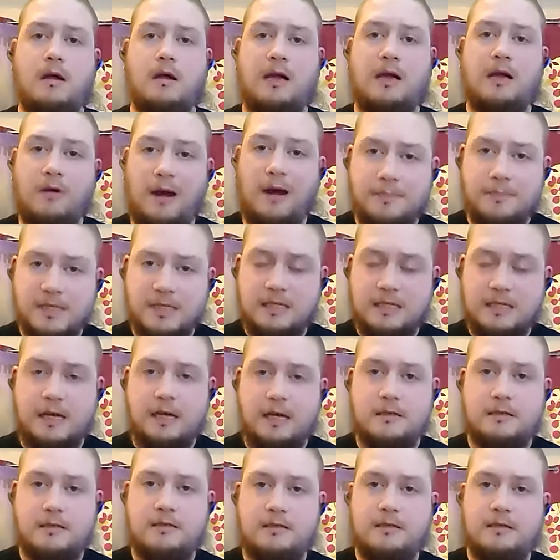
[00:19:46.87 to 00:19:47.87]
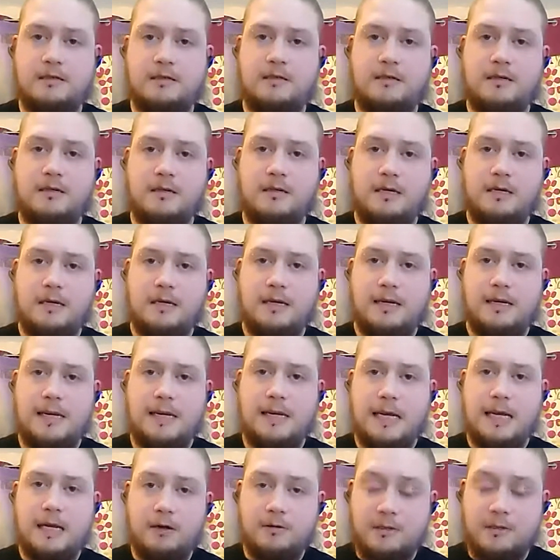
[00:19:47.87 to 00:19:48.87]
I grabbed his hand.
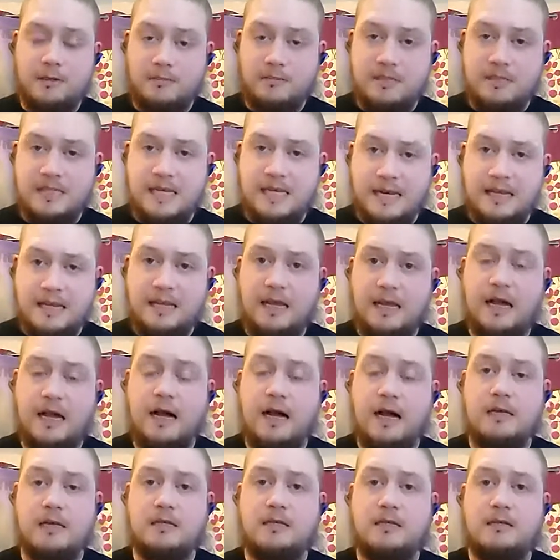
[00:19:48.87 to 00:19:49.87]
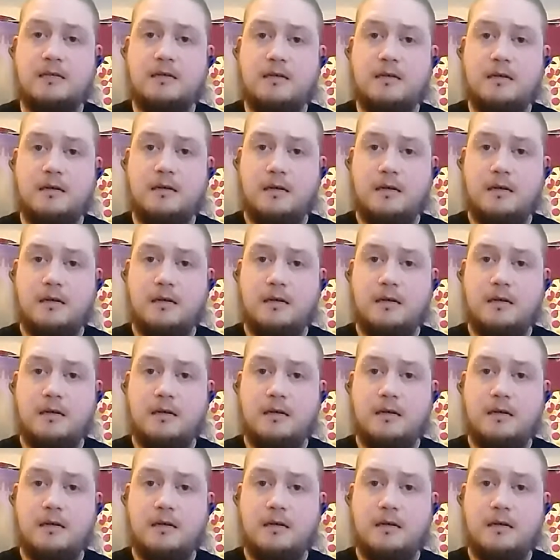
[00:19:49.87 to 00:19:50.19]
I looked him dead in the eyes.